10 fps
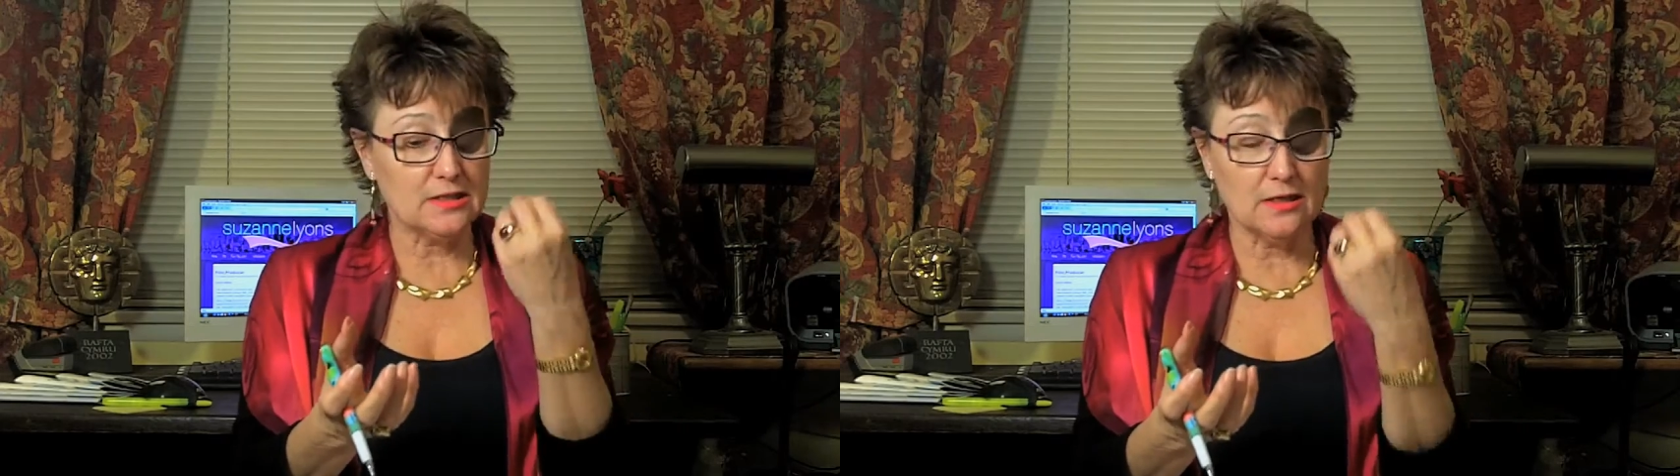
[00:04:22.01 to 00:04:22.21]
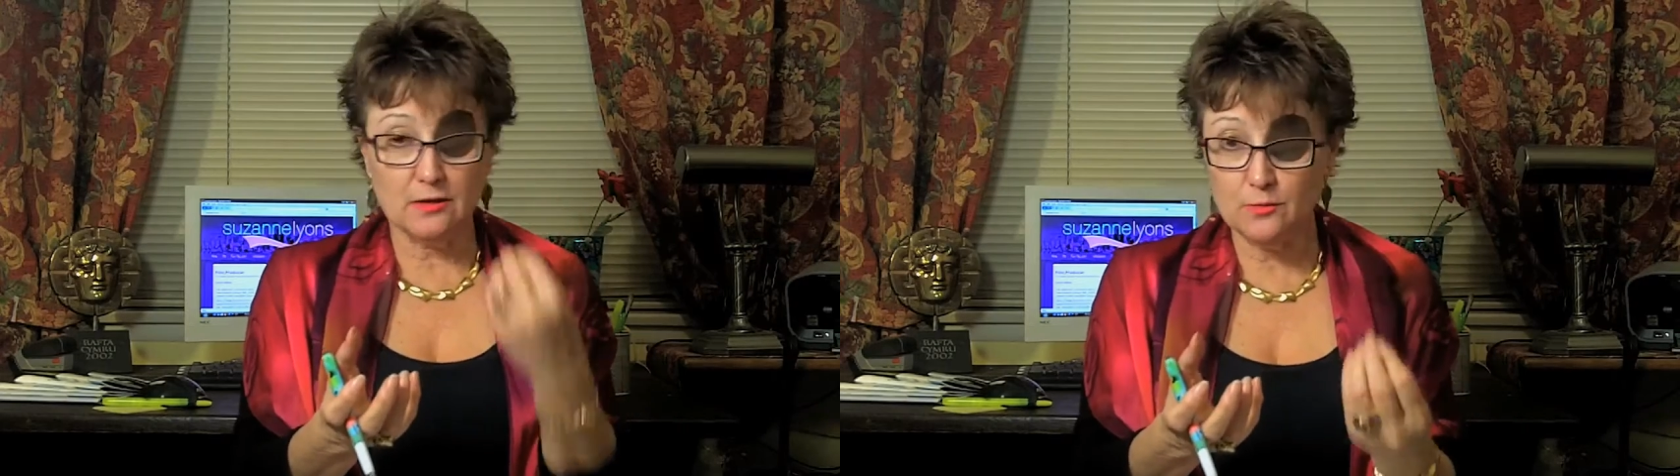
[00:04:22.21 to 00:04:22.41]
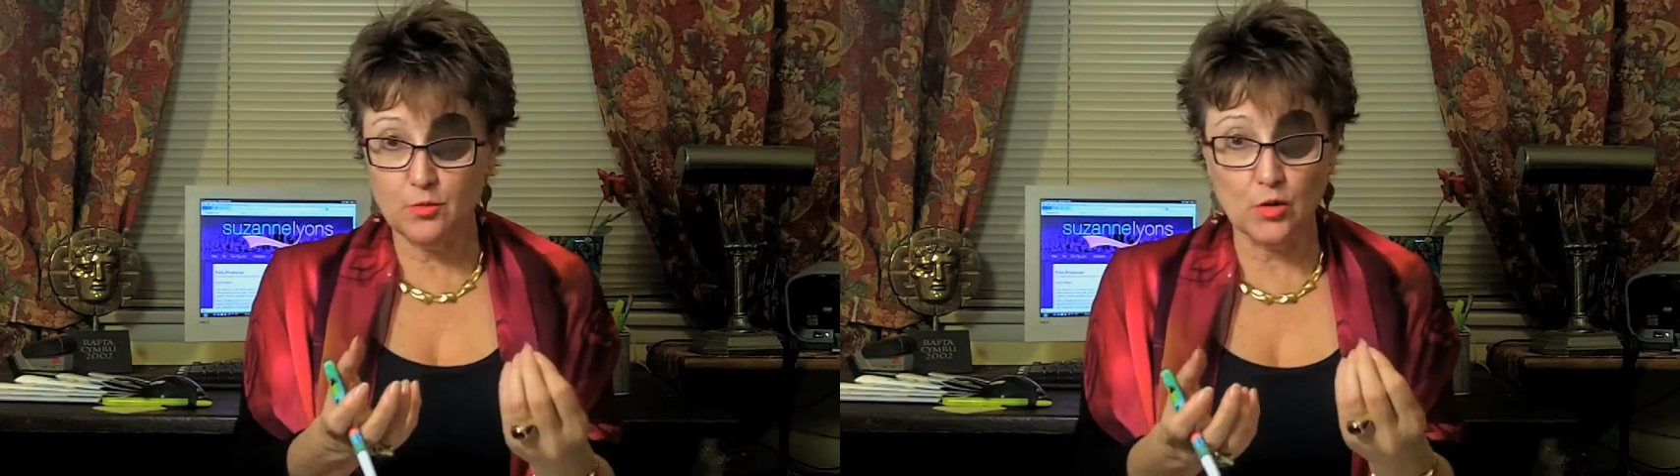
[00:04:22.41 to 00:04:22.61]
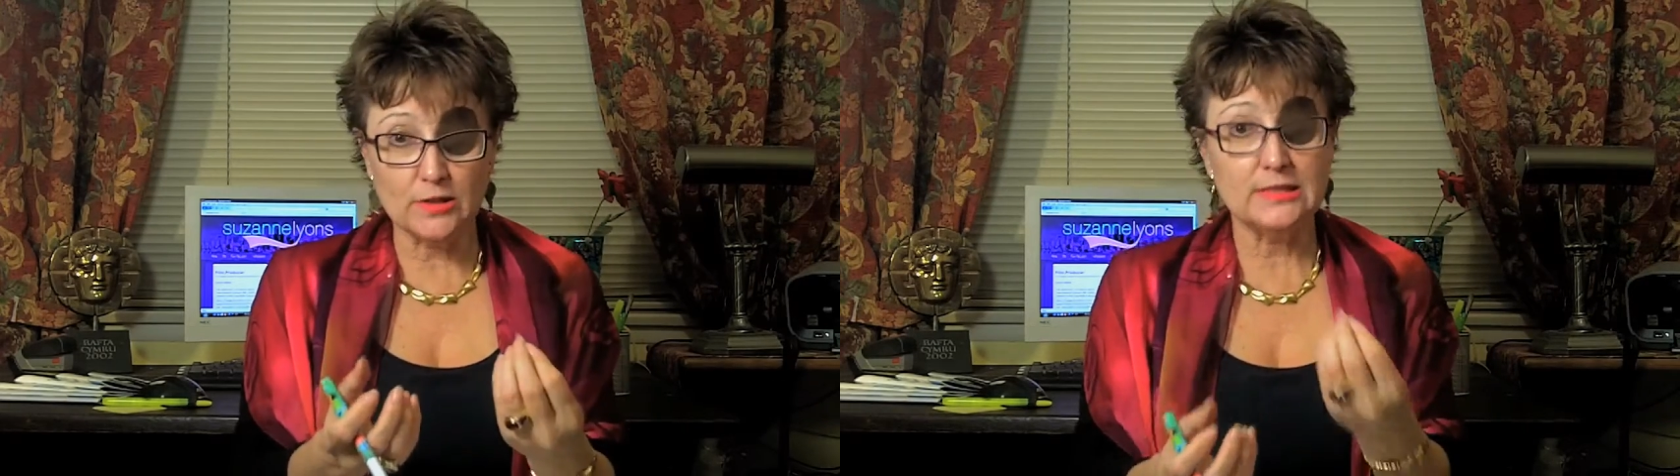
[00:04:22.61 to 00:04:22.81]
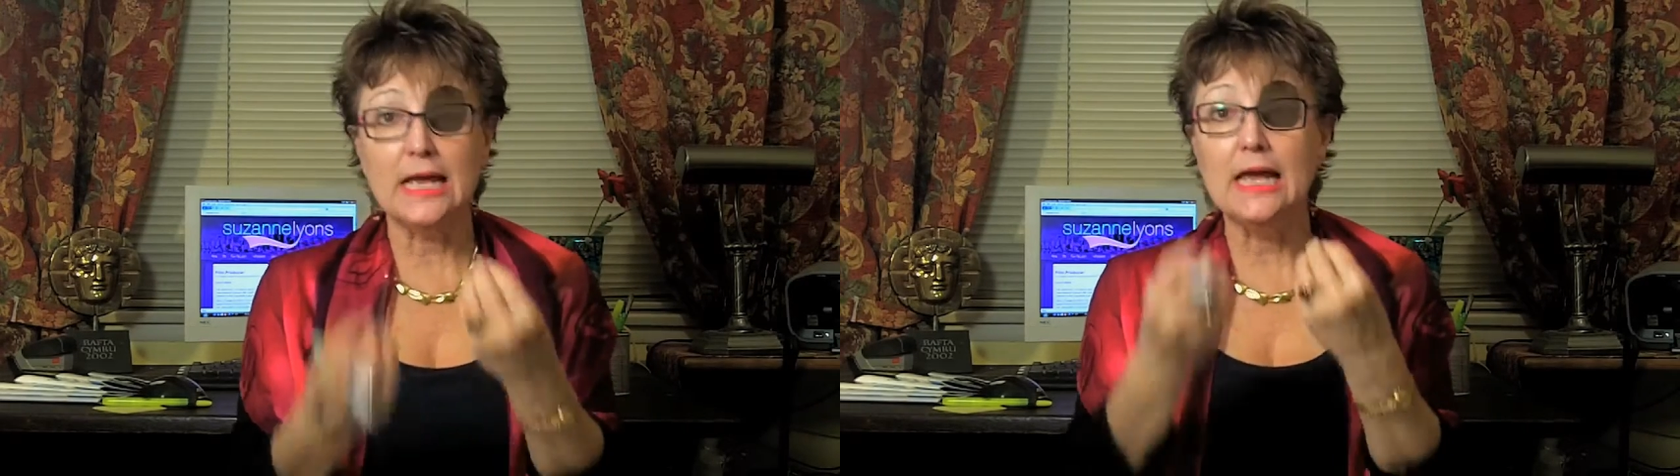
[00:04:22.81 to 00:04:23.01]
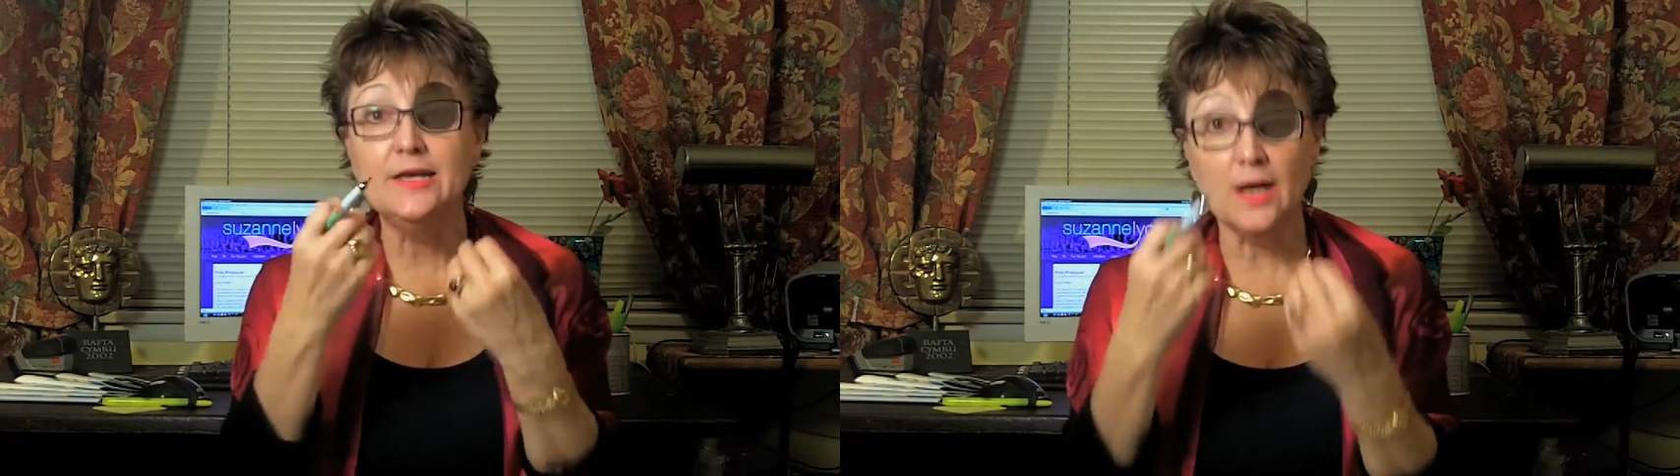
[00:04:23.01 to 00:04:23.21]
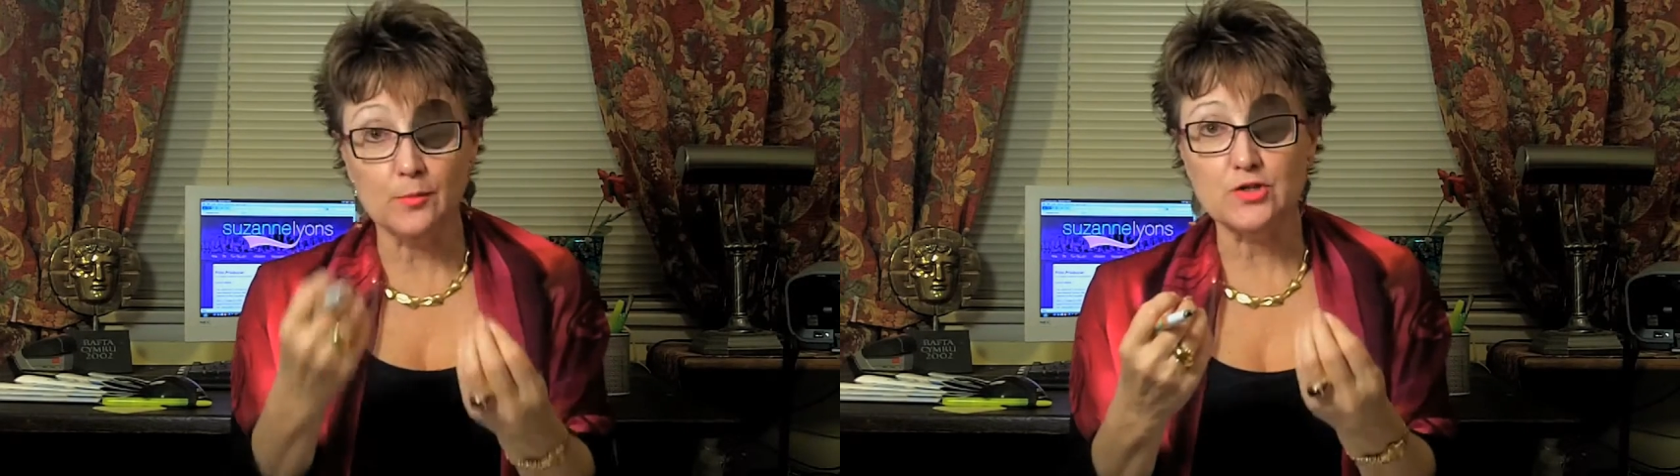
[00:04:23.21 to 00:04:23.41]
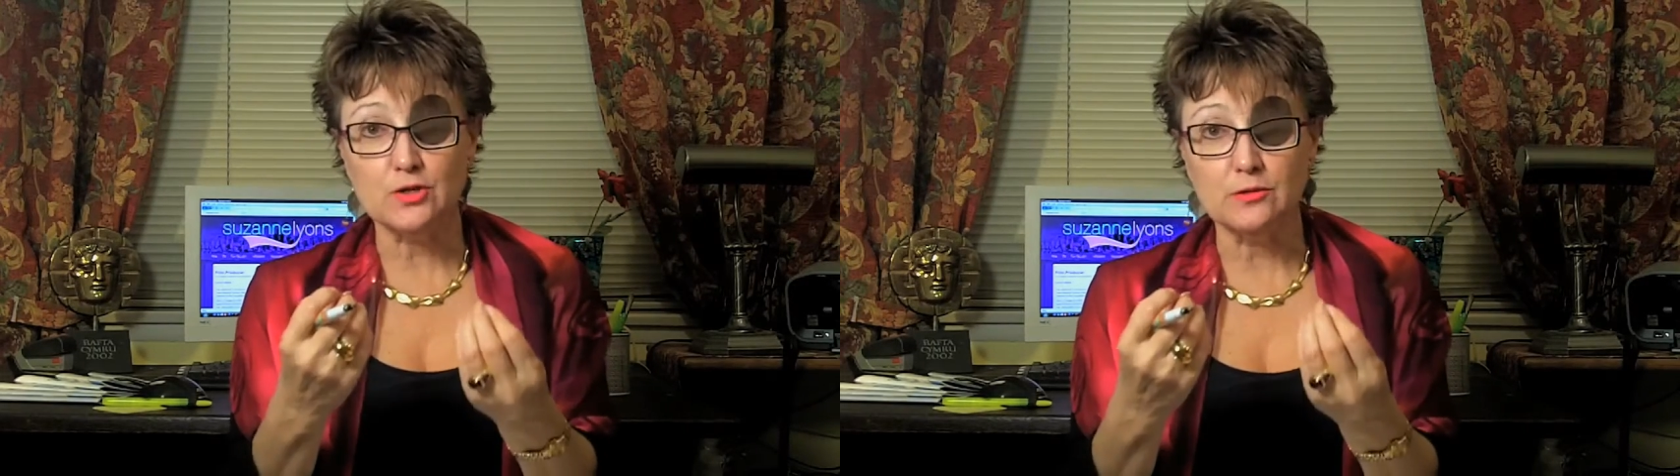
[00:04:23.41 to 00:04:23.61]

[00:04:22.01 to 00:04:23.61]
are important and numbers